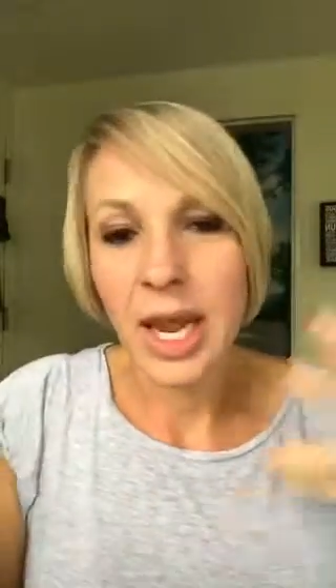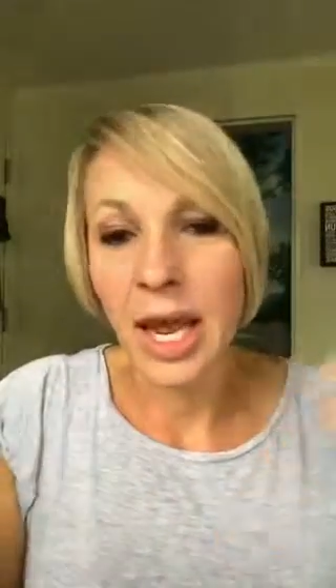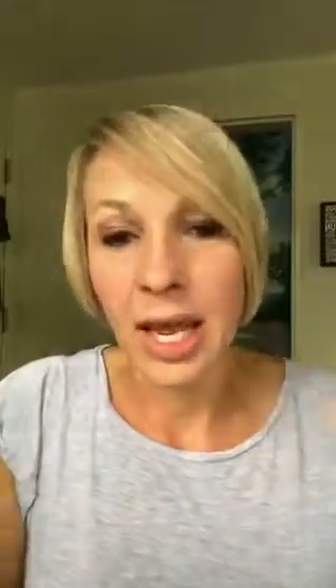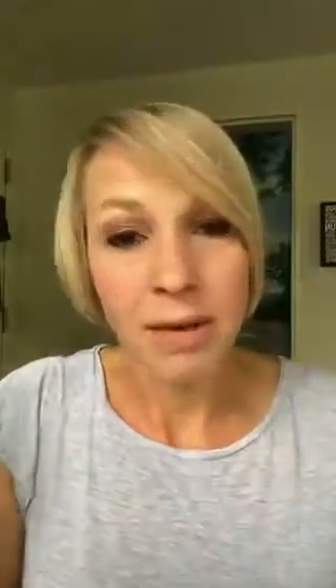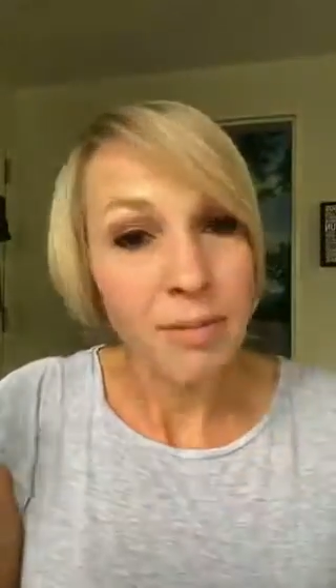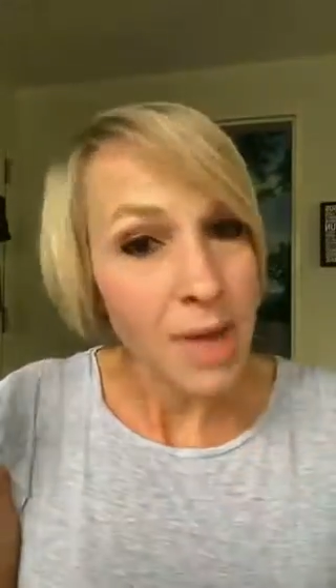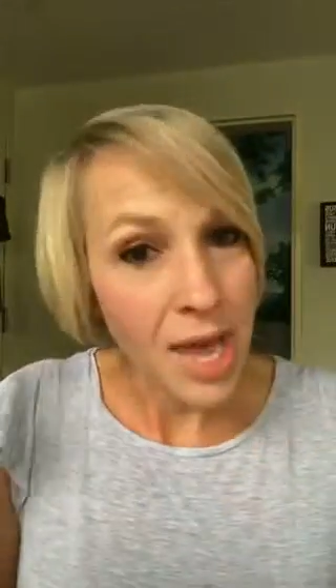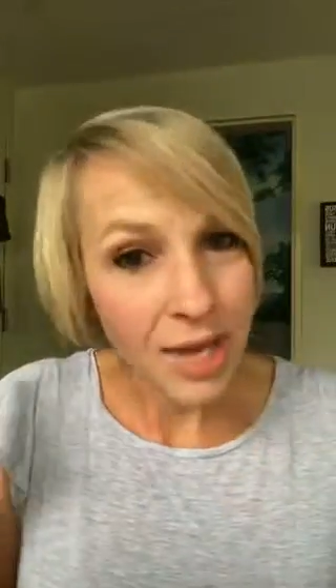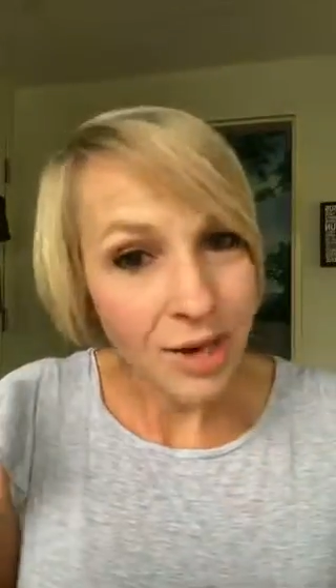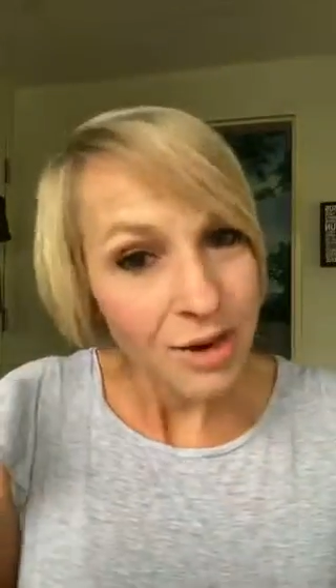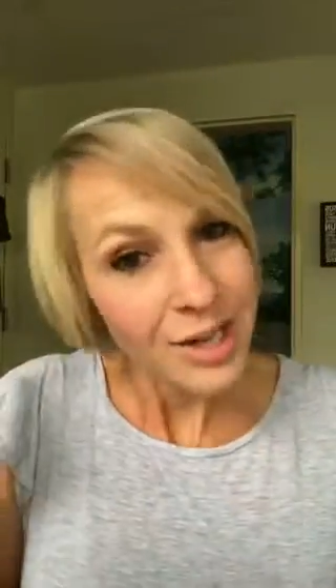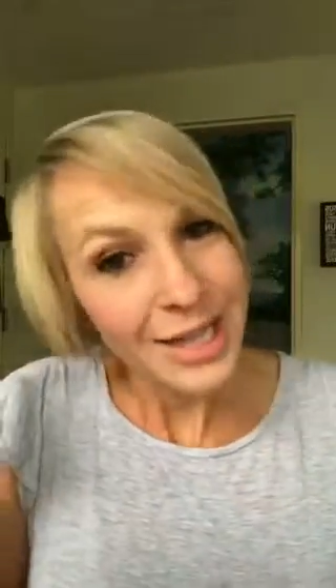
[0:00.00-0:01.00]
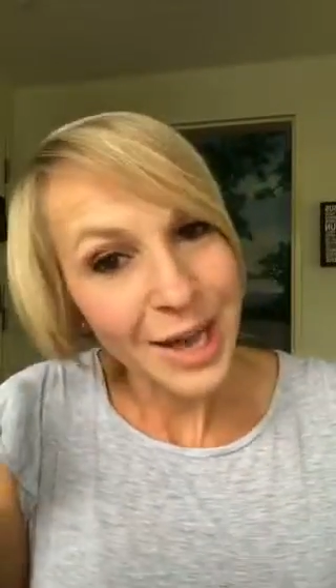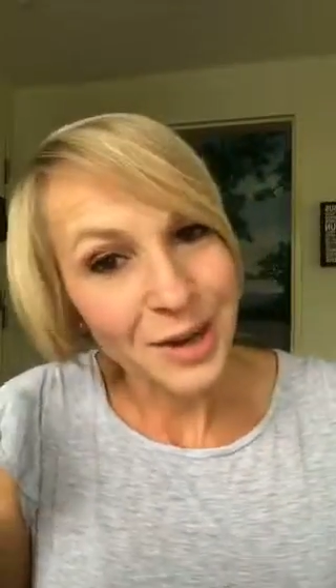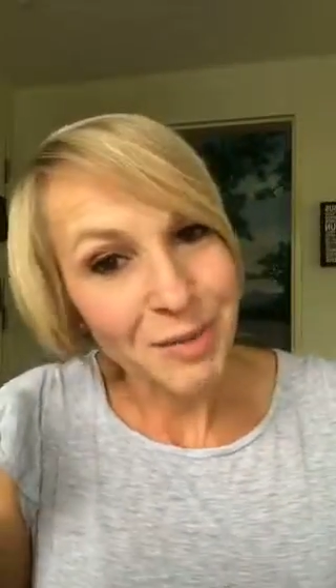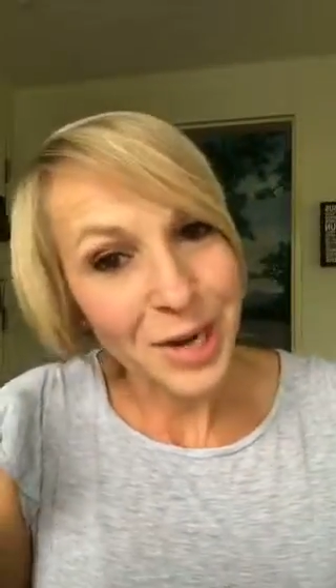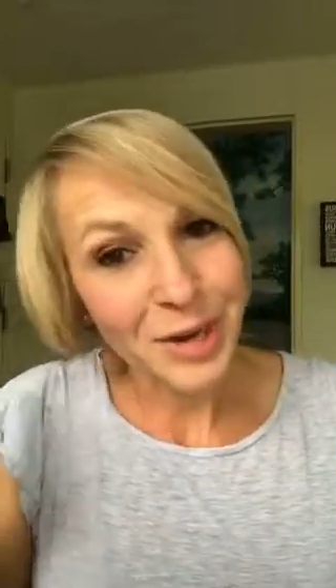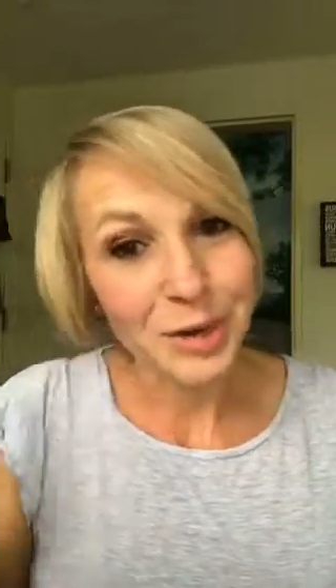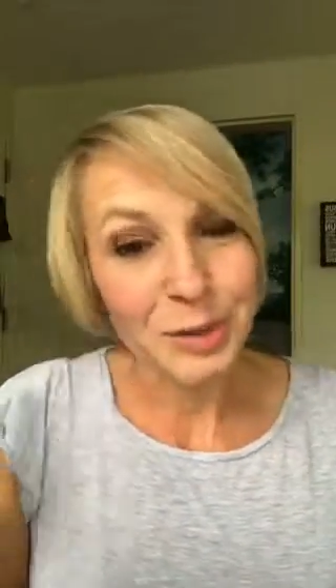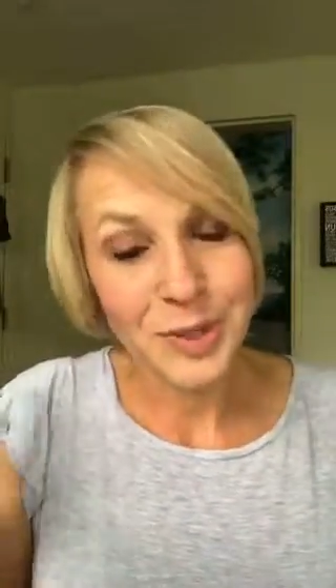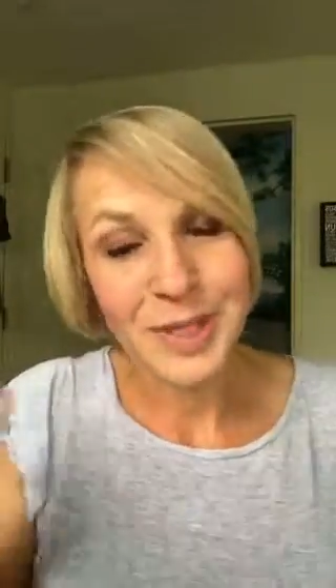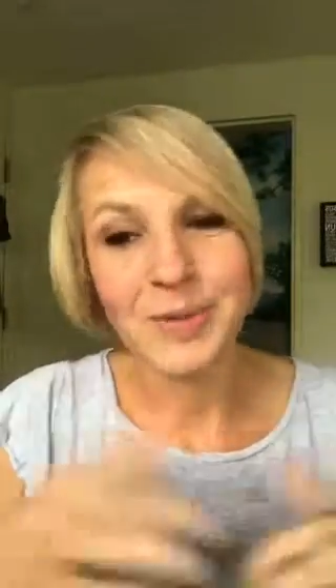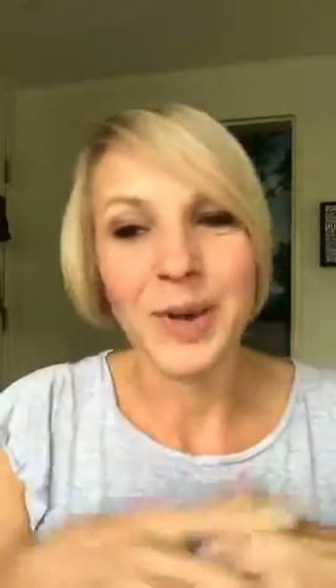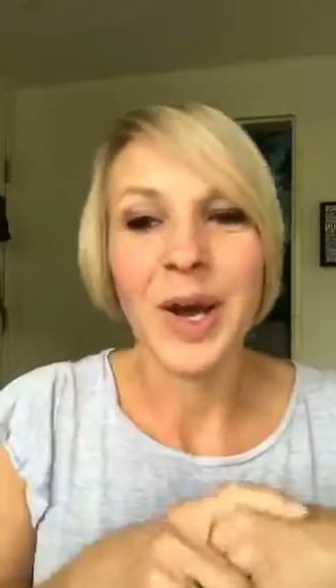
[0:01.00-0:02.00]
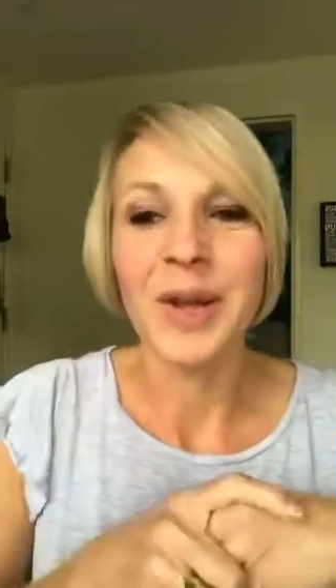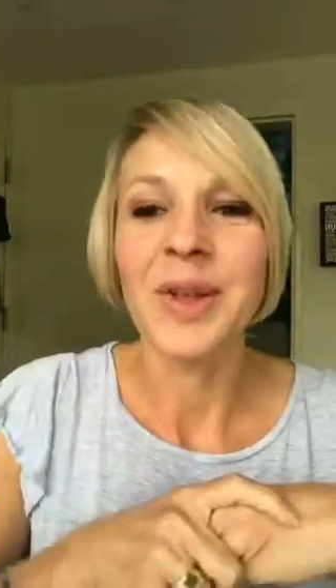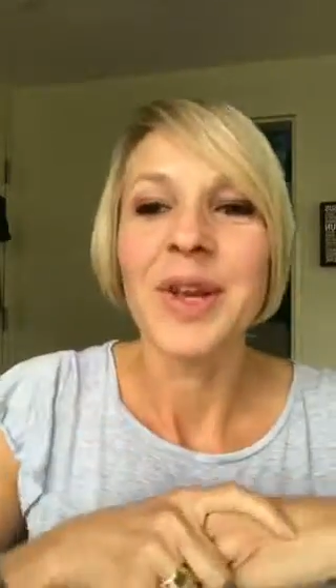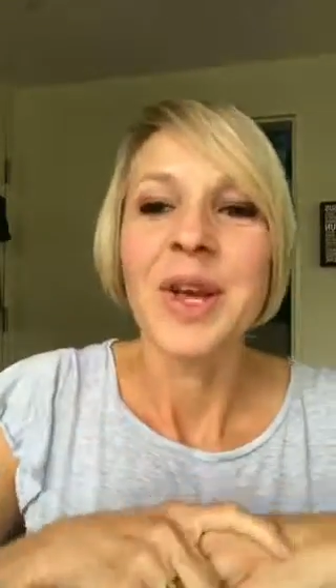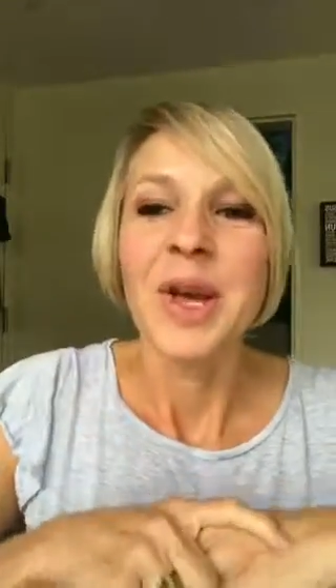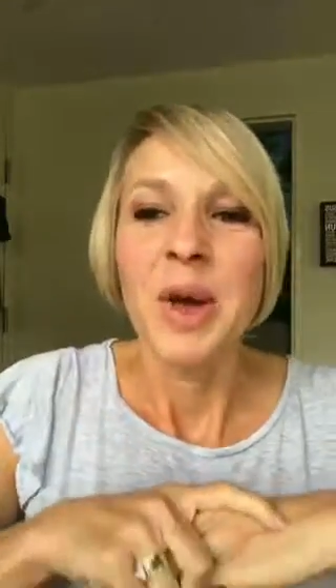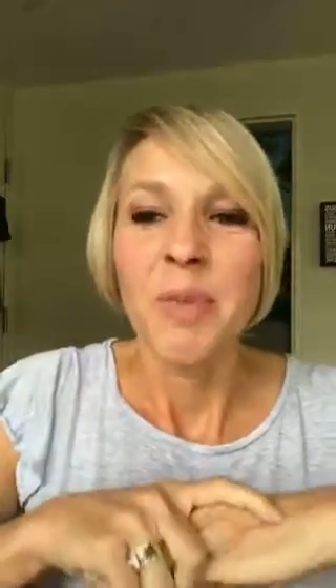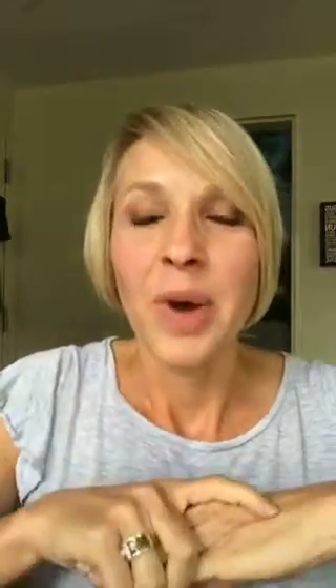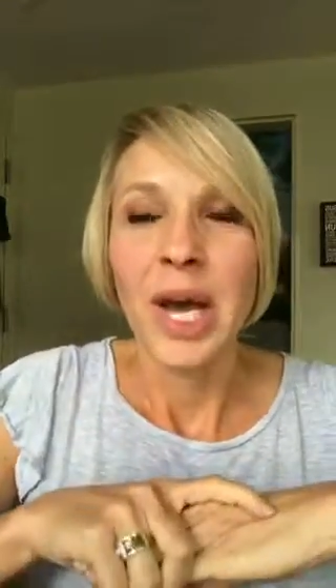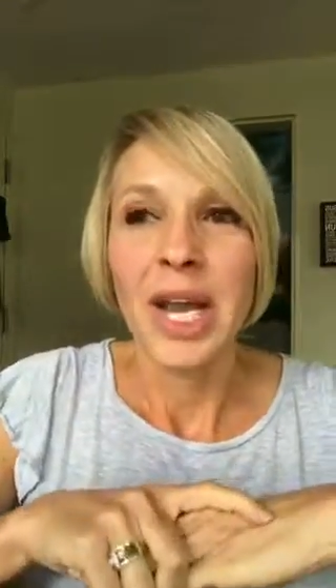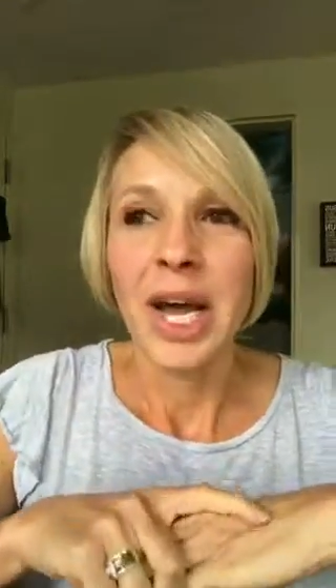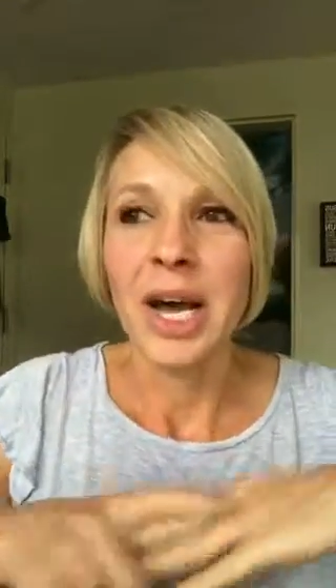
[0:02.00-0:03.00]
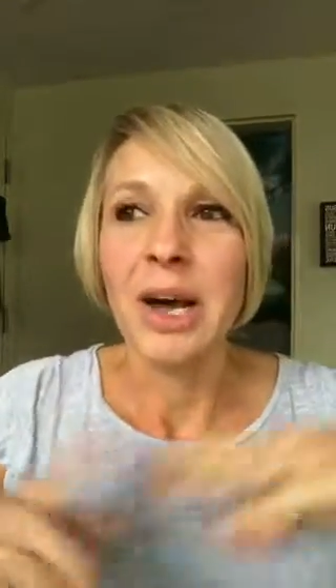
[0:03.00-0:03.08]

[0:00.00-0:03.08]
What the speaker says: and men are allowed in my groups as well, but